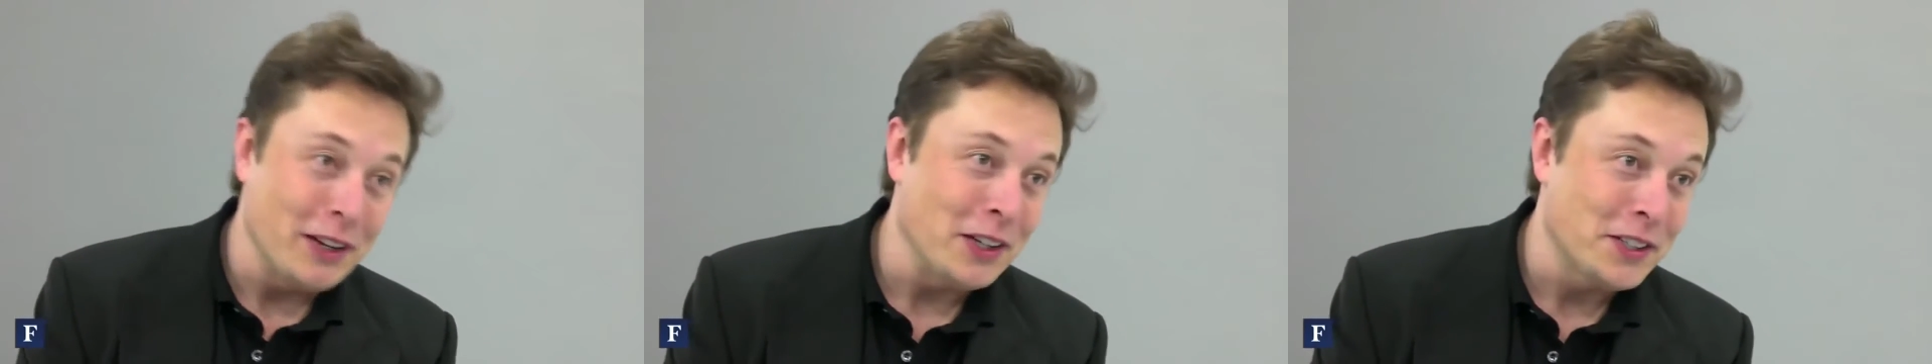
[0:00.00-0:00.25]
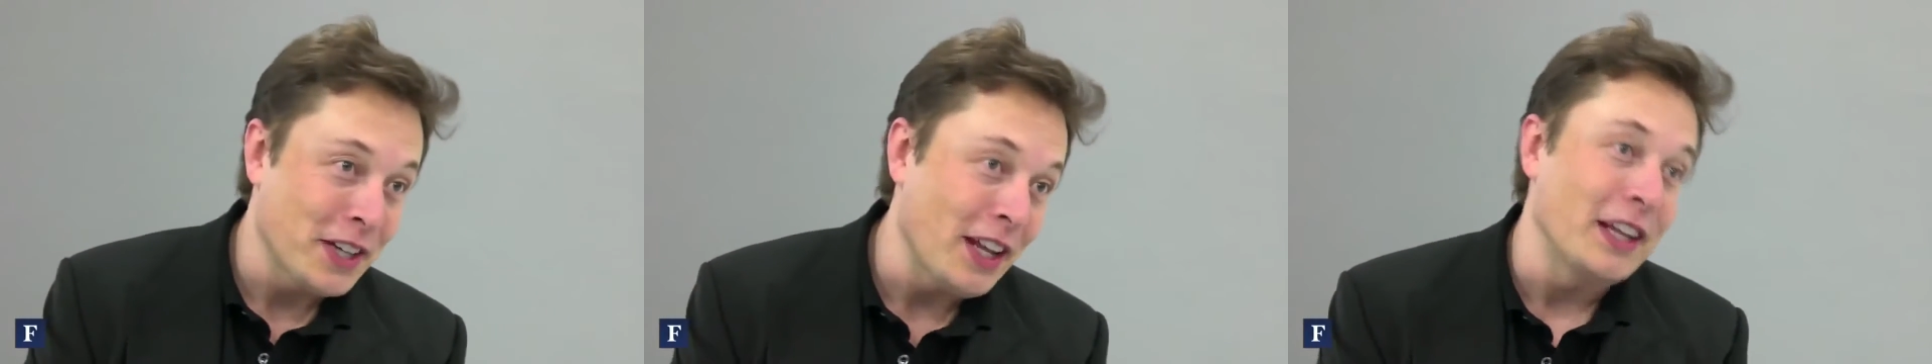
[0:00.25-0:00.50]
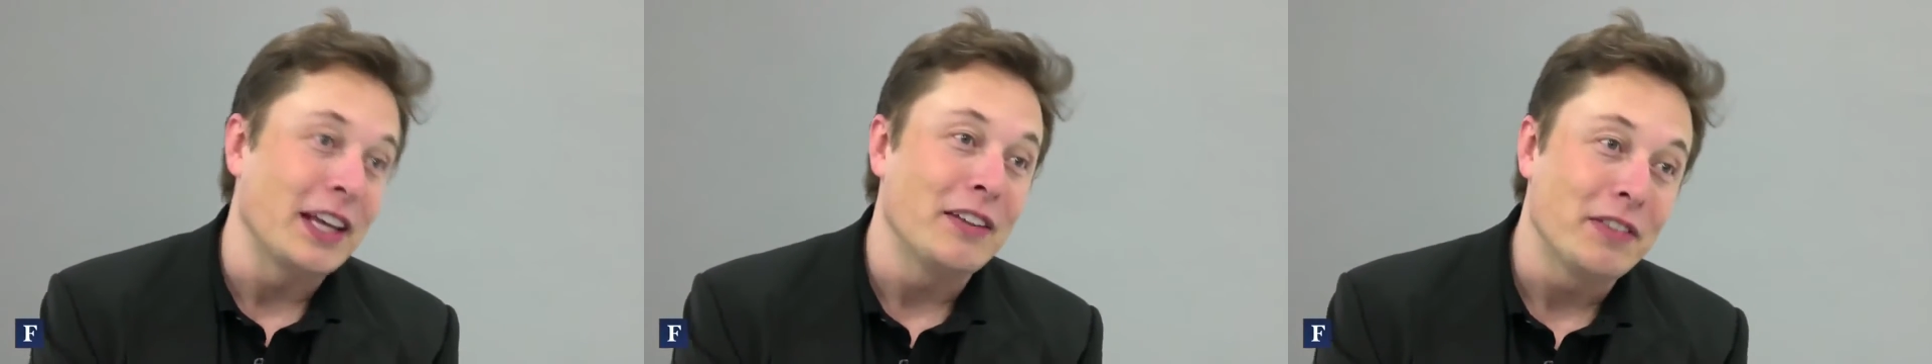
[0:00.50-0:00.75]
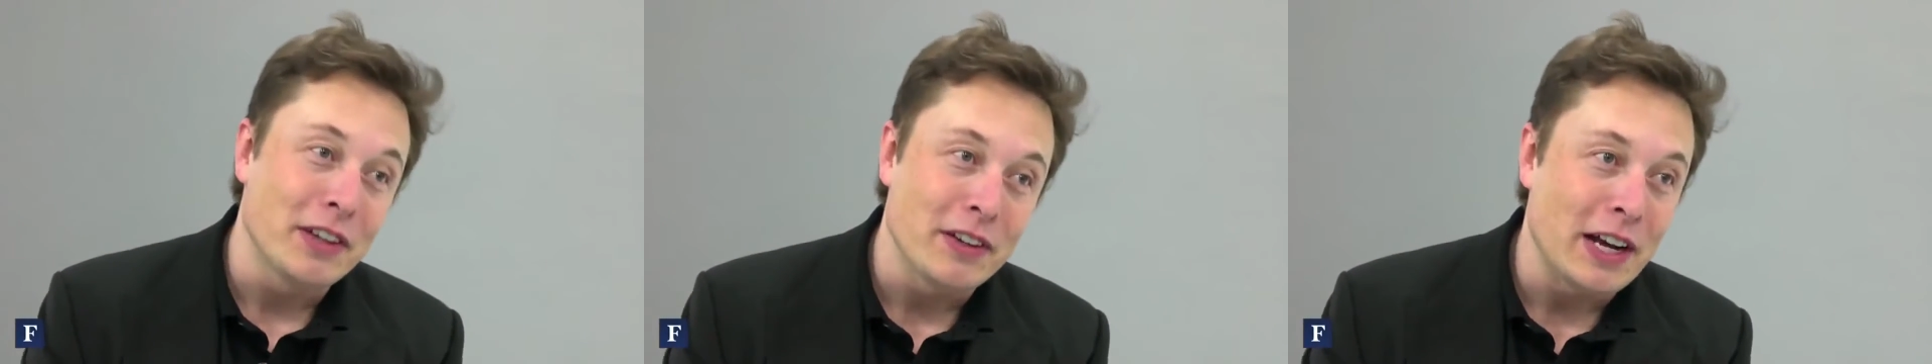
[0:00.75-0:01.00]
keen on selling
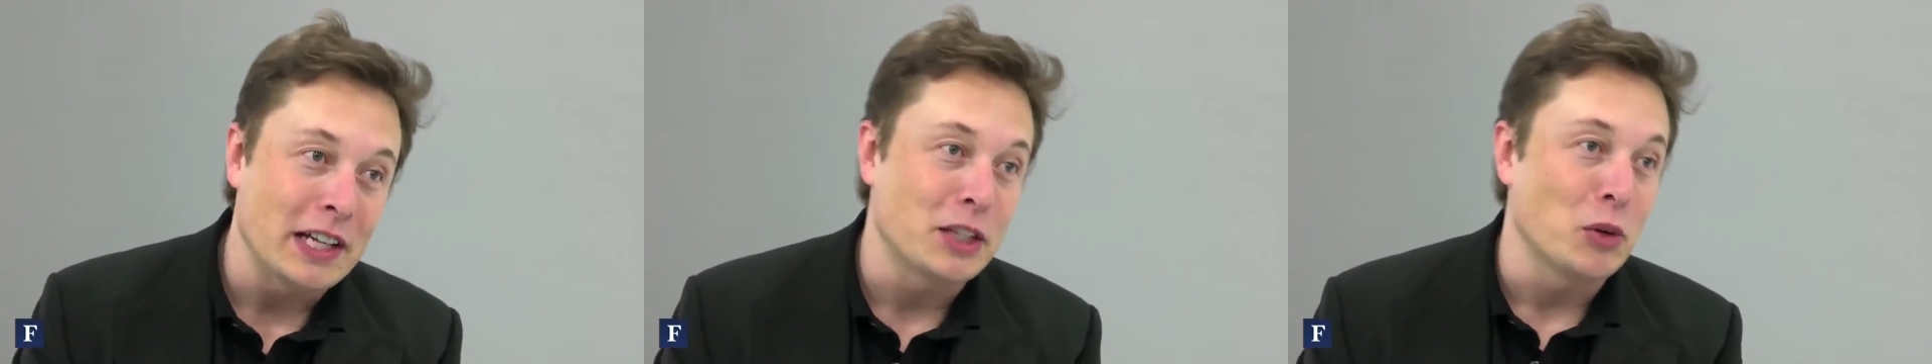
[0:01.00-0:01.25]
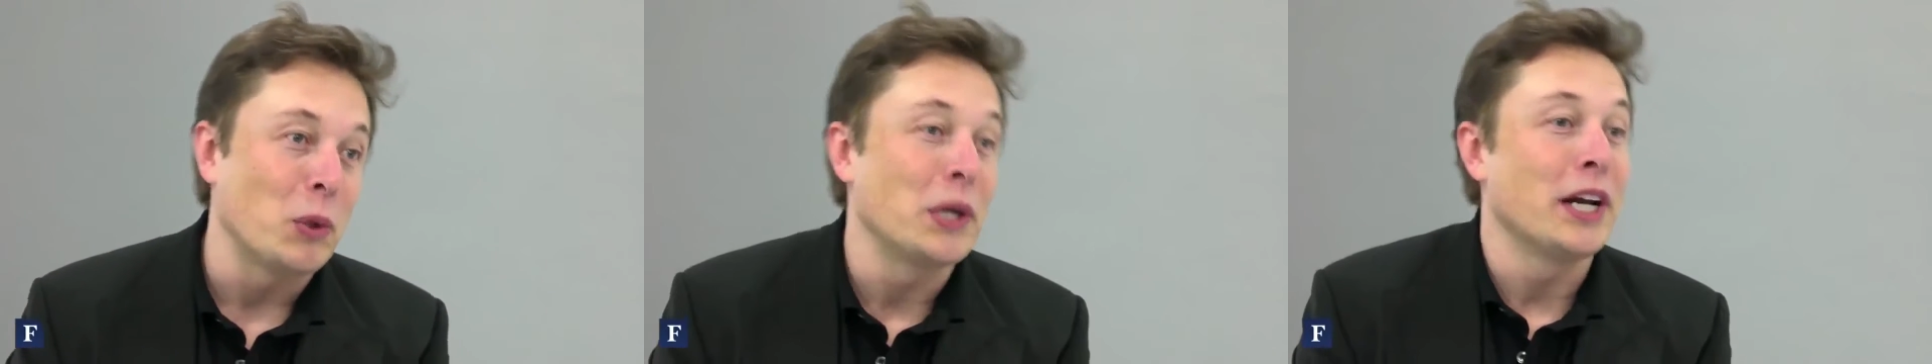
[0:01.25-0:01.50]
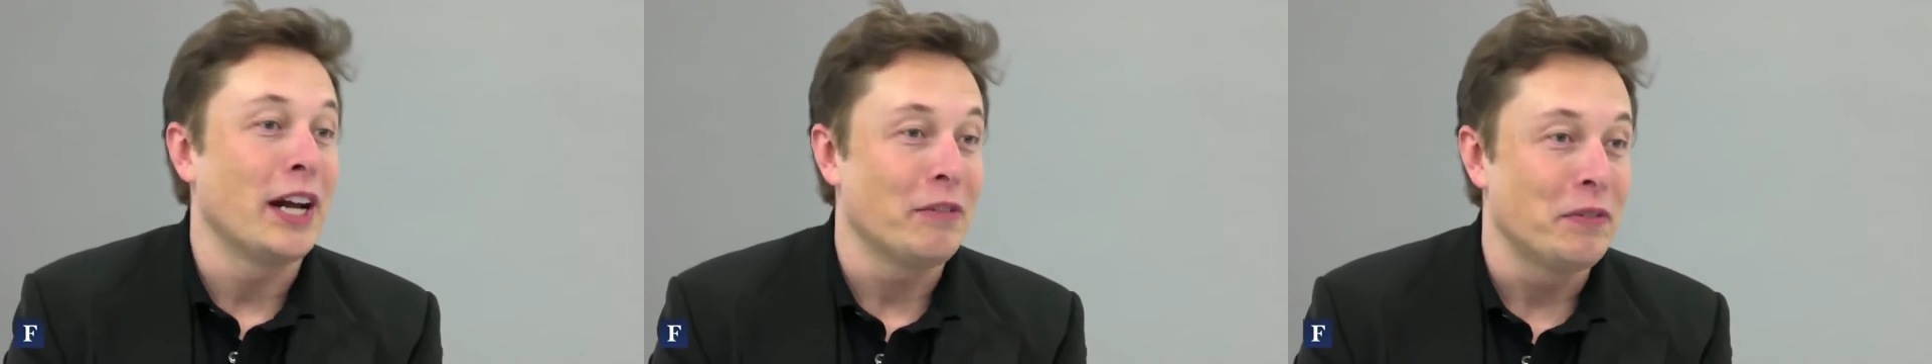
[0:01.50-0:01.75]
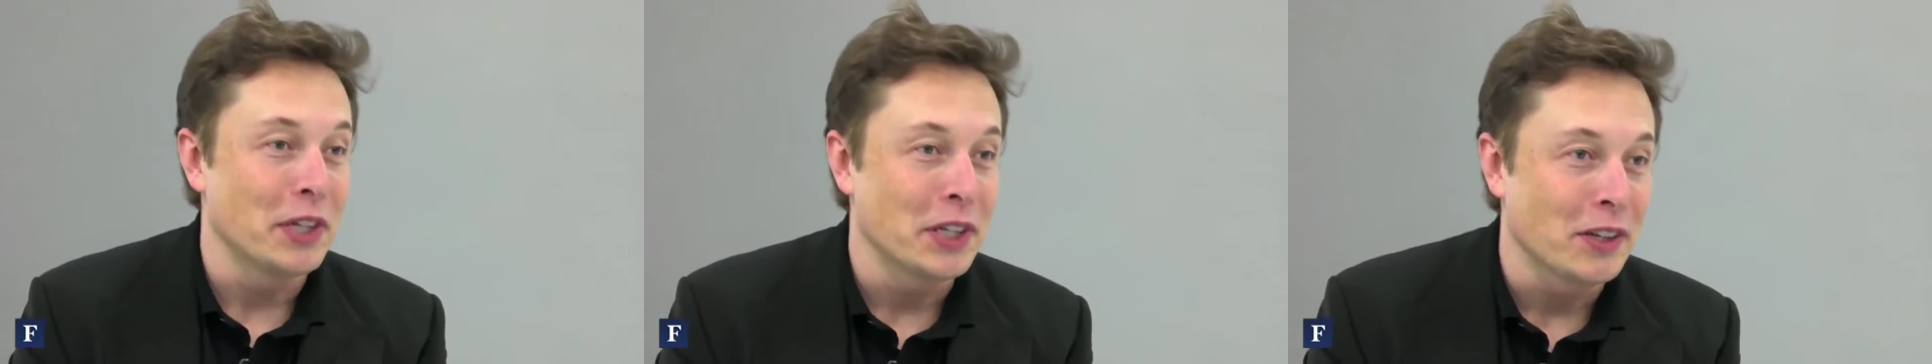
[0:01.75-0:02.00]
even at the
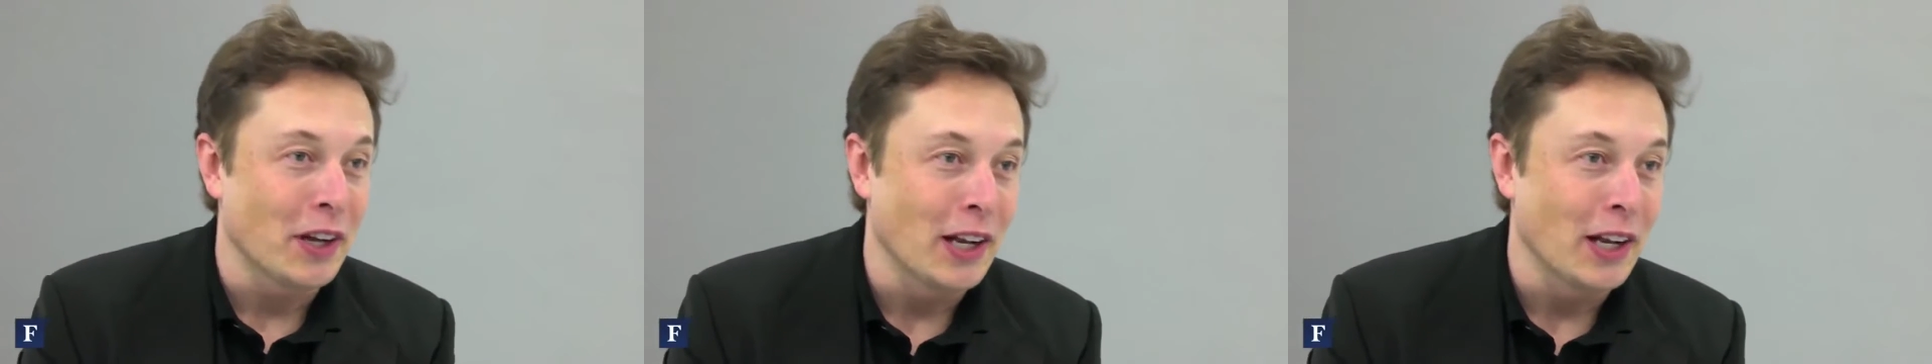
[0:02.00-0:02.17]
$1.5 billion